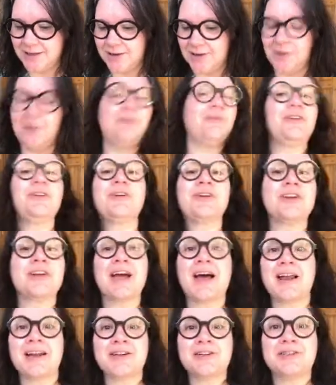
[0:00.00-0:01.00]
you know, you can
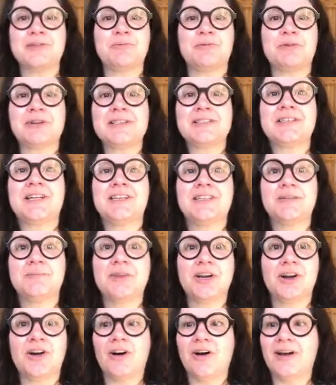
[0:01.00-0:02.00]
kind of just put a
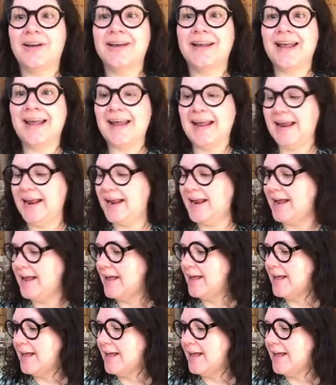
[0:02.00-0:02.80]
sentiment on a